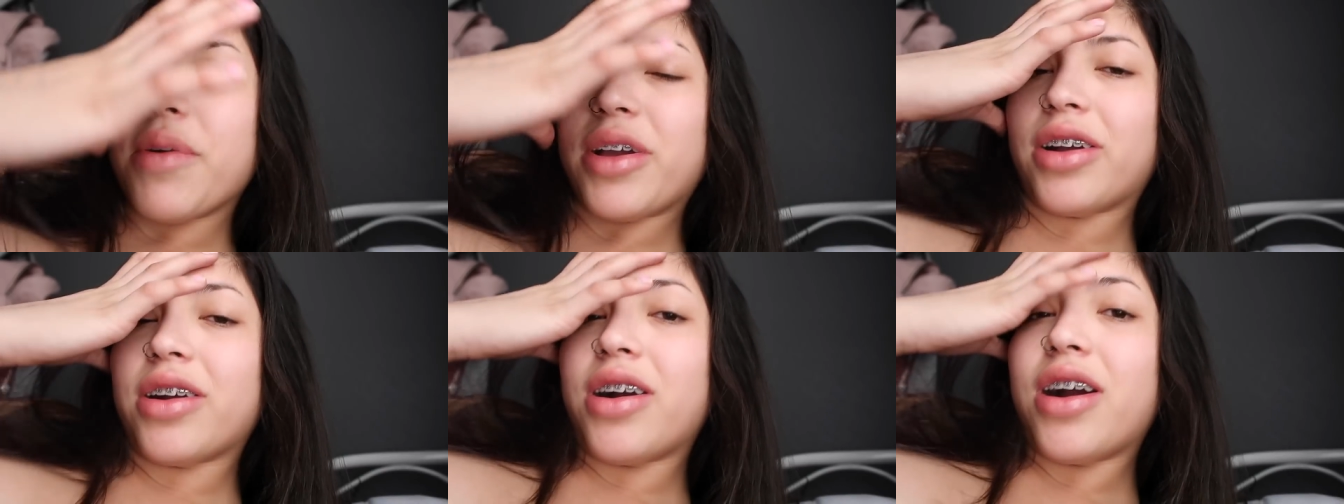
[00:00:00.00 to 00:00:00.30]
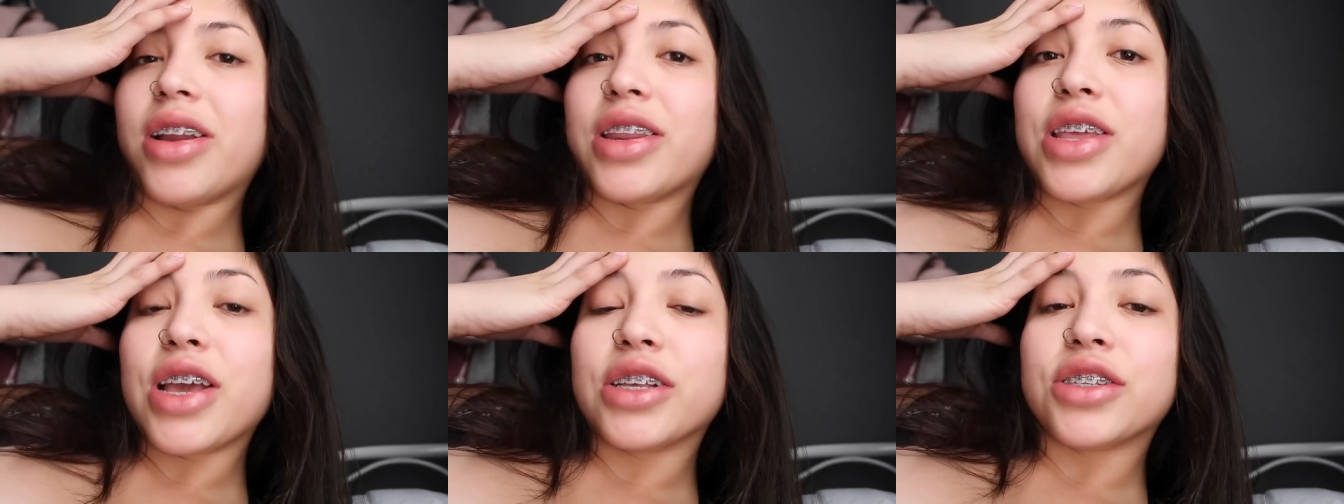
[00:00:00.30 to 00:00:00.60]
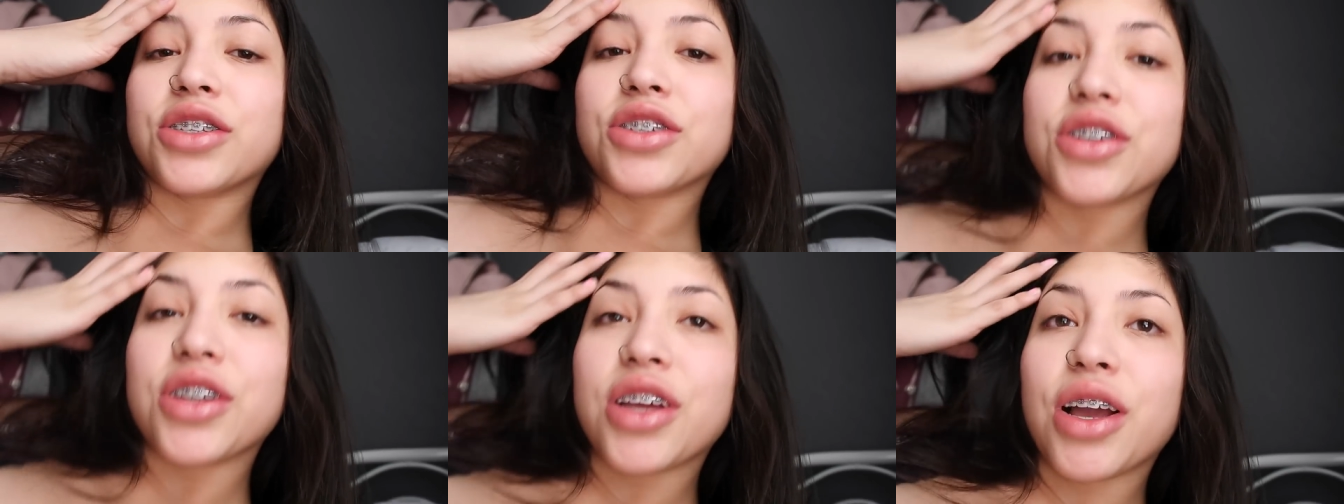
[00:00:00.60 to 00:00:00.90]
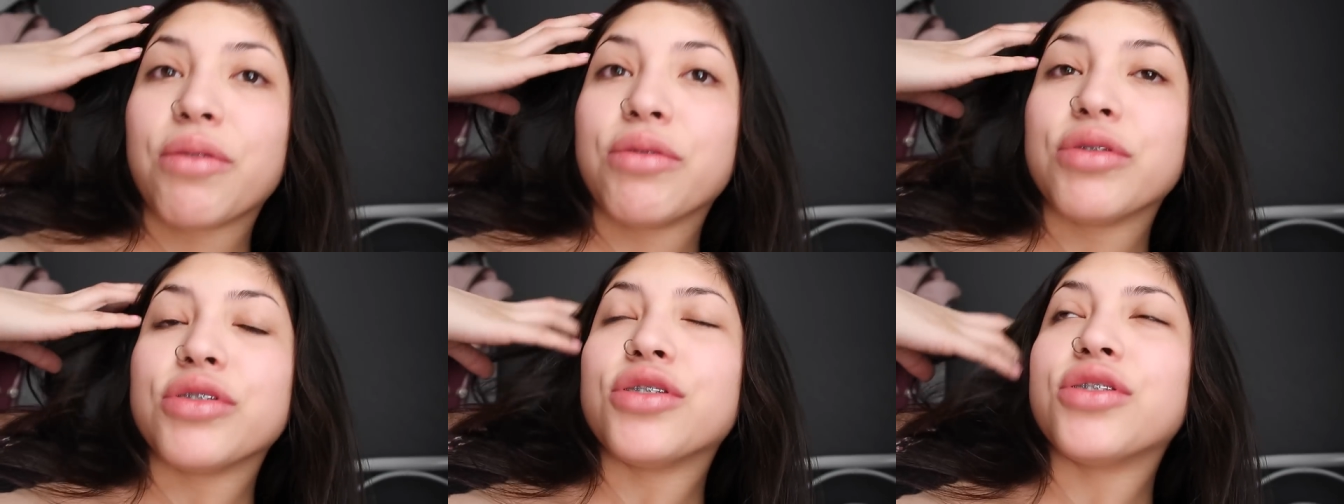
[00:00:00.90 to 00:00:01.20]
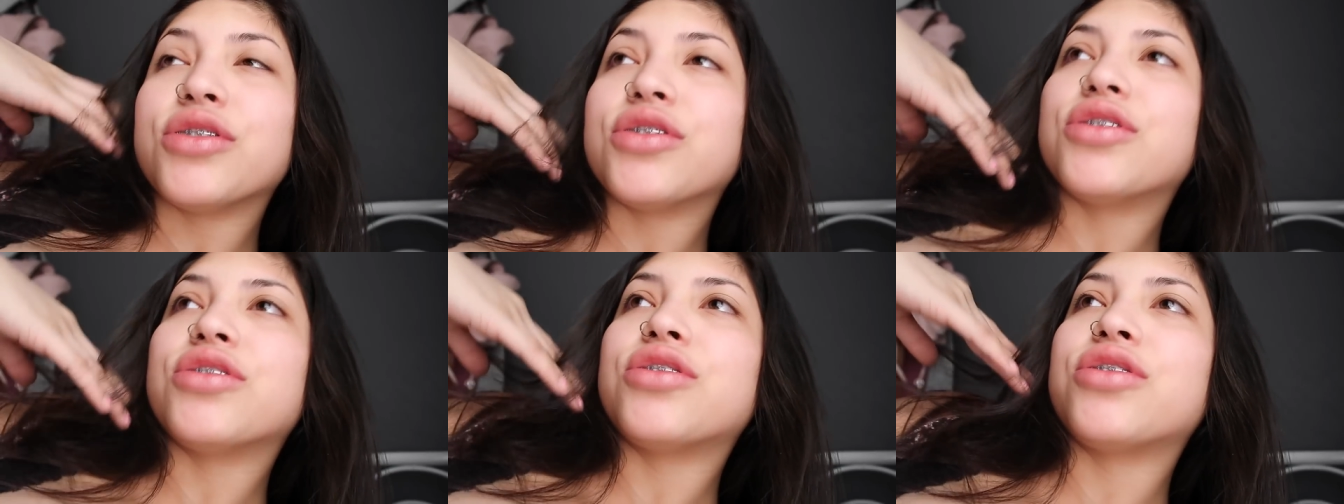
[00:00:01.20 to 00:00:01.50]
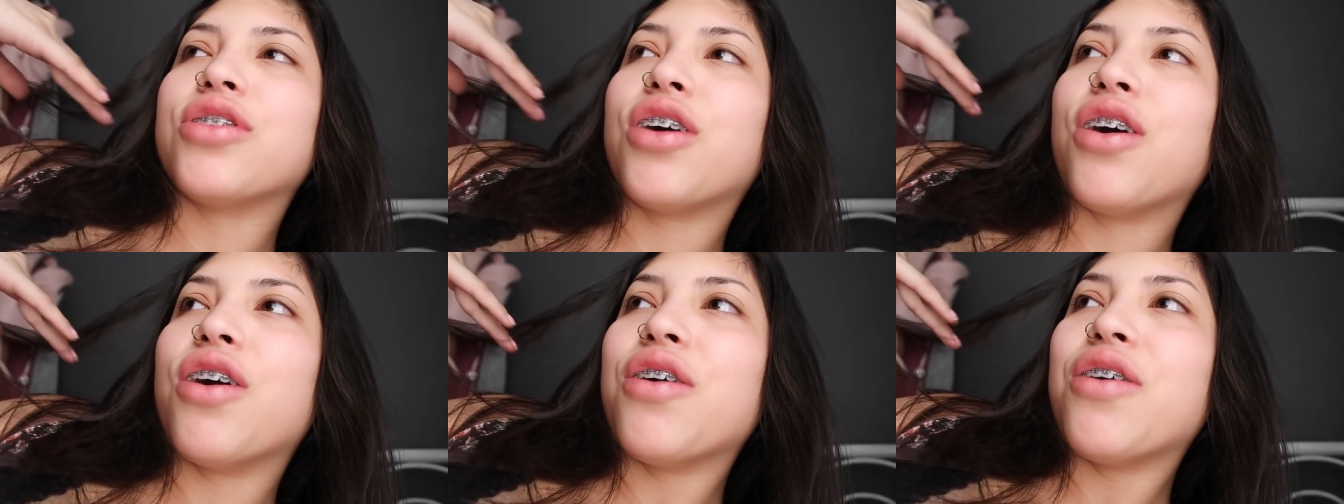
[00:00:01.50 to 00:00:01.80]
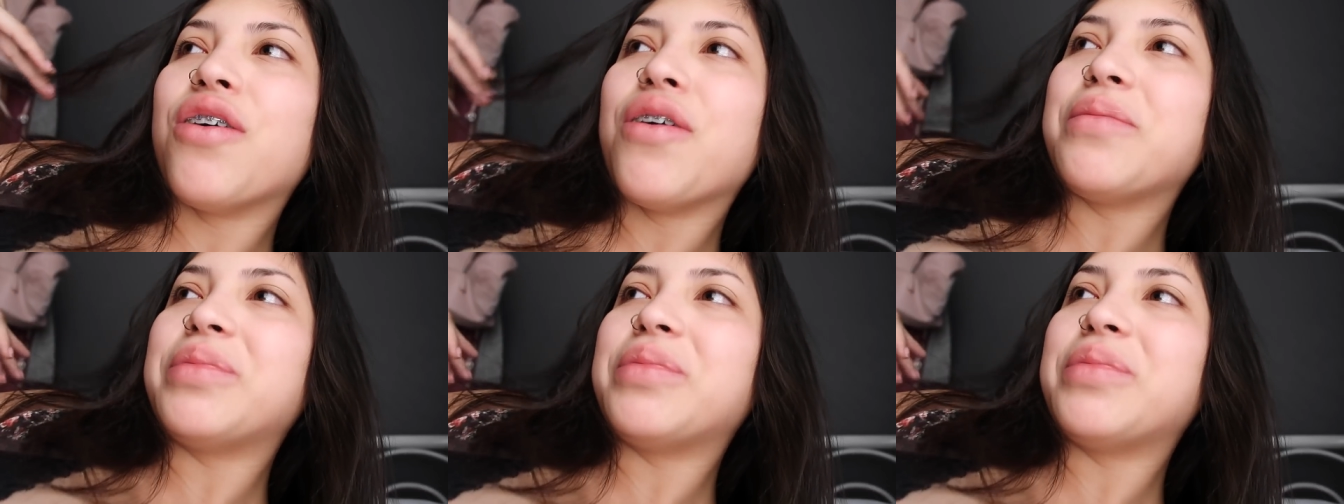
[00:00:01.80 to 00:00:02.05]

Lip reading: my god, yesterday I was so